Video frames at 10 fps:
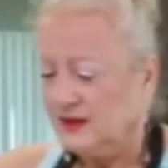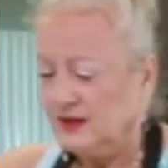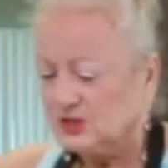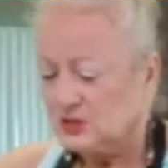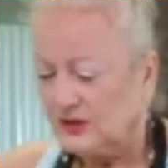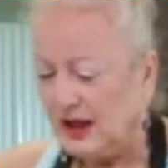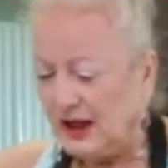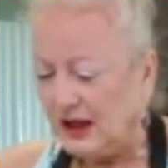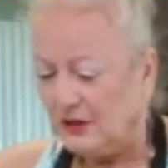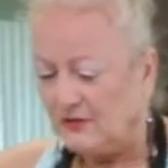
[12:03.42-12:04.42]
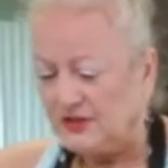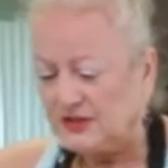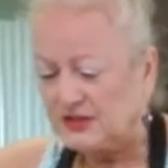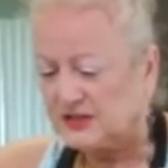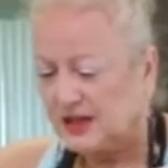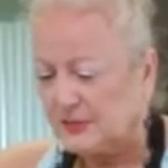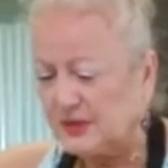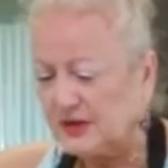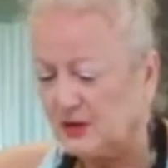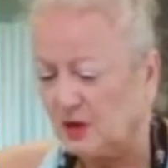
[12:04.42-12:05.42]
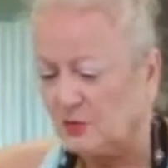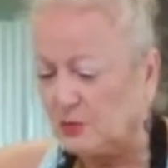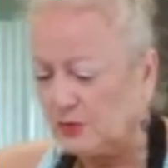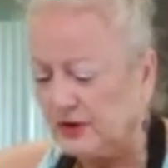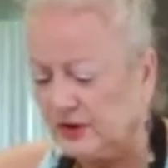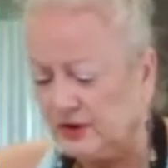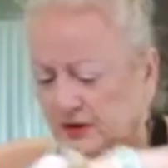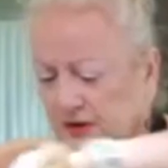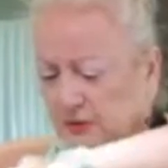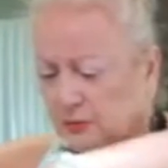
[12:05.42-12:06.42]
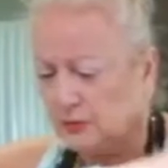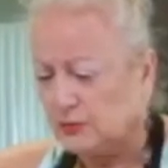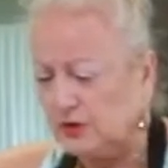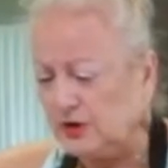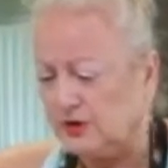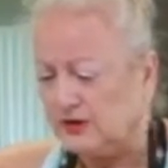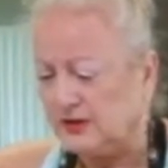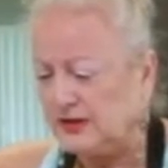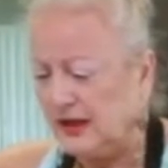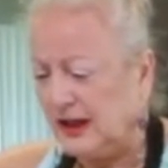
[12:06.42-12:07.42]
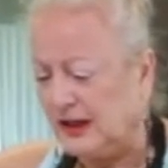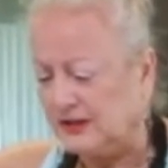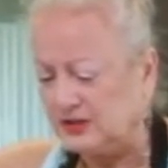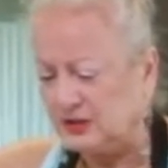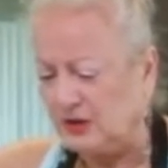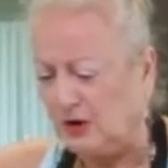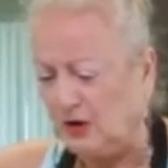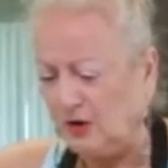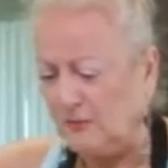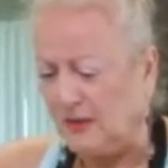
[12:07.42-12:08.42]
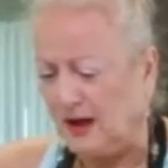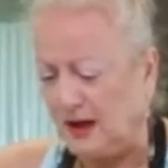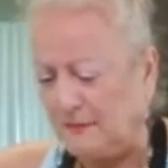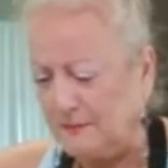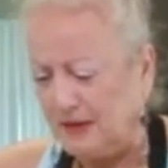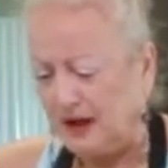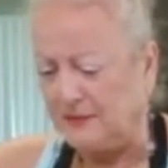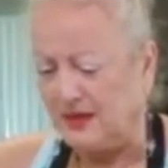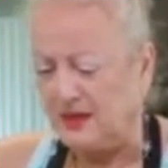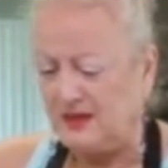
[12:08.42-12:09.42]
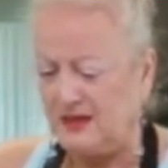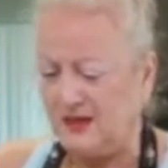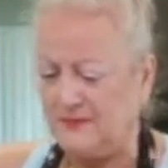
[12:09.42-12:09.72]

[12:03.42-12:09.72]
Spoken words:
So now this is coming along really, really nice. Oh, mamma mia.